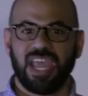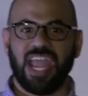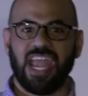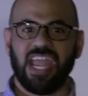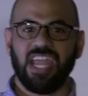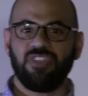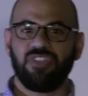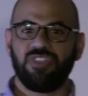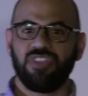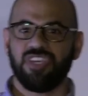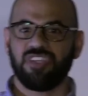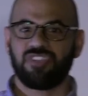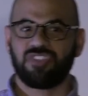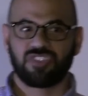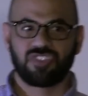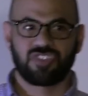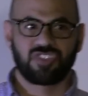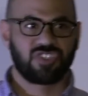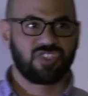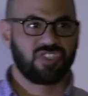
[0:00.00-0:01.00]

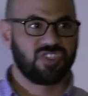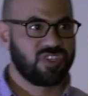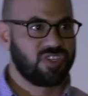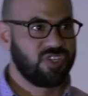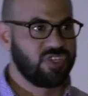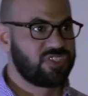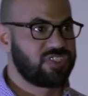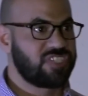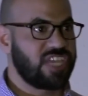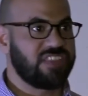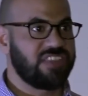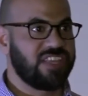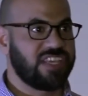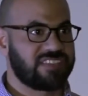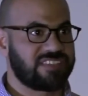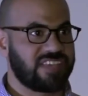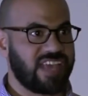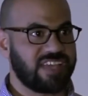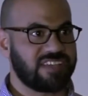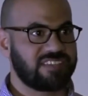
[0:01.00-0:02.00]
Atheists could say the
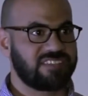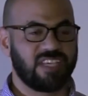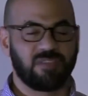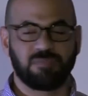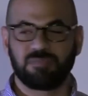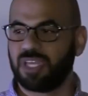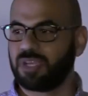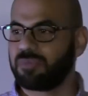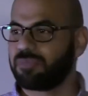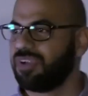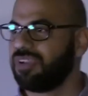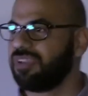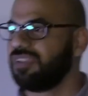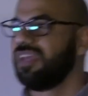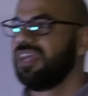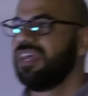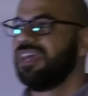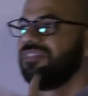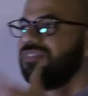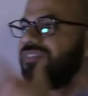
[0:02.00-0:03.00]
exact same thing, but
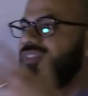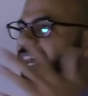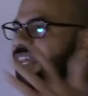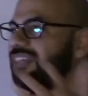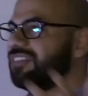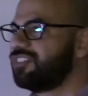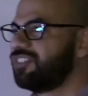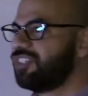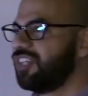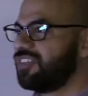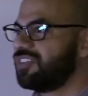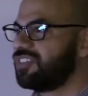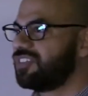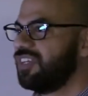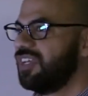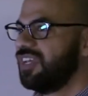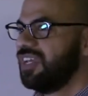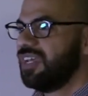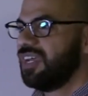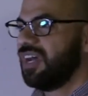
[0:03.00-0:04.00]
that's just
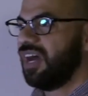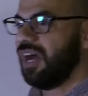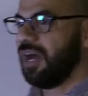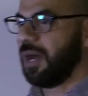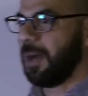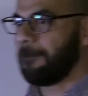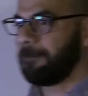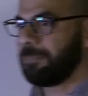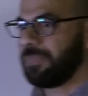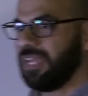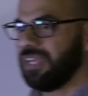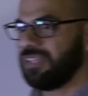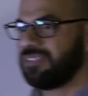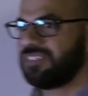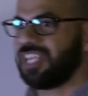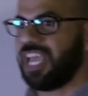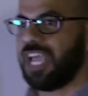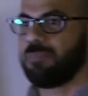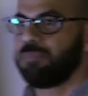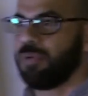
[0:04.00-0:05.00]
a
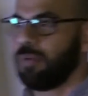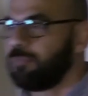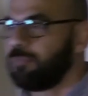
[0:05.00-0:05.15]
sample